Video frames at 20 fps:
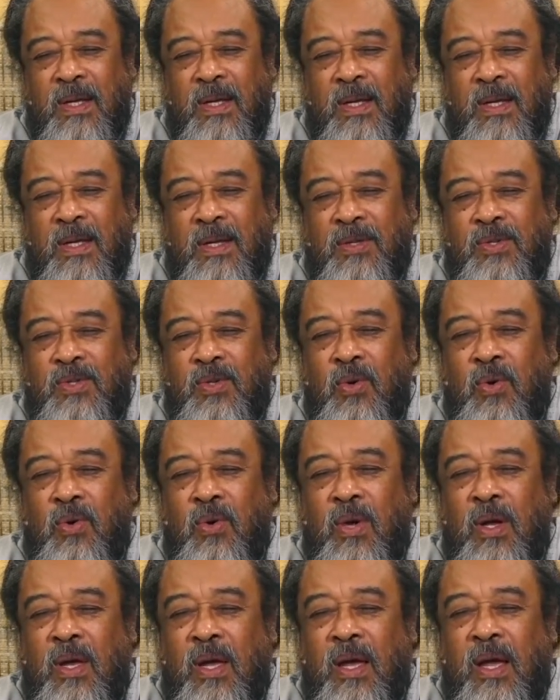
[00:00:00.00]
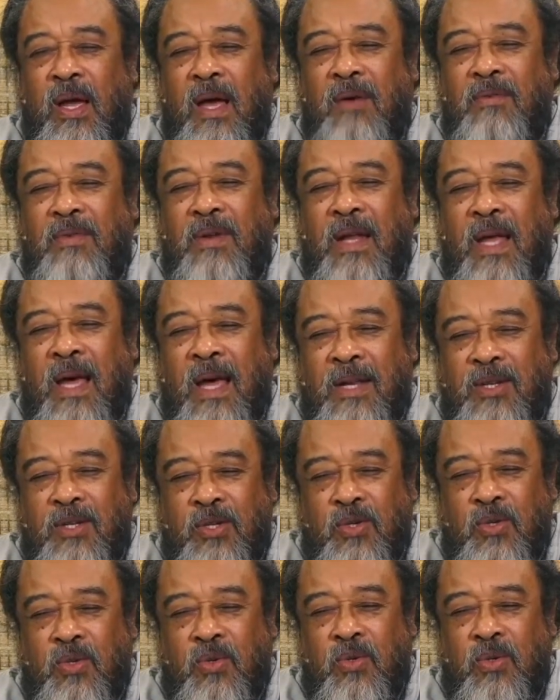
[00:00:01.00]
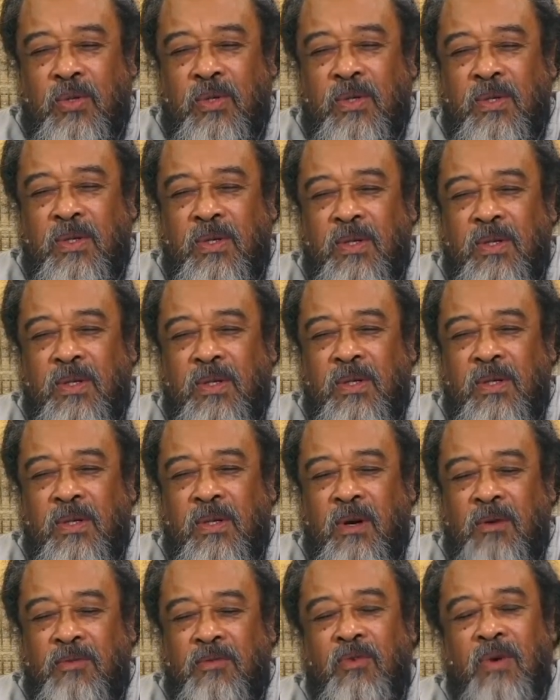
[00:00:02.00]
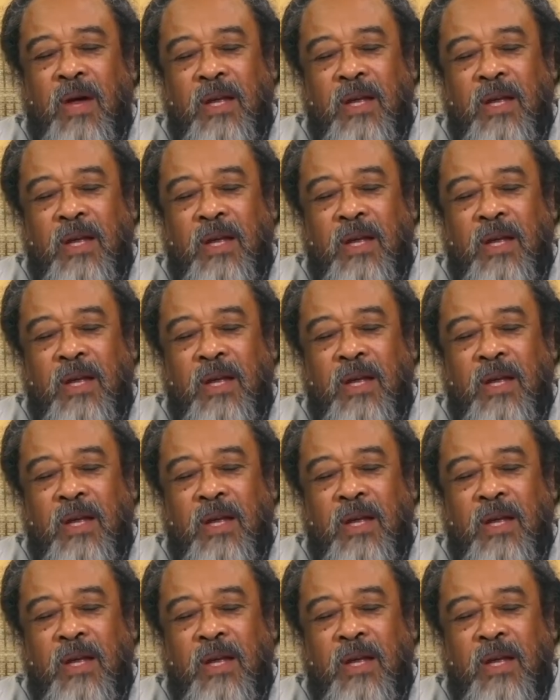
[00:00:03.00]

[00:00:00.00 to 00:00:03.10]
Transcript: And so have an attitude of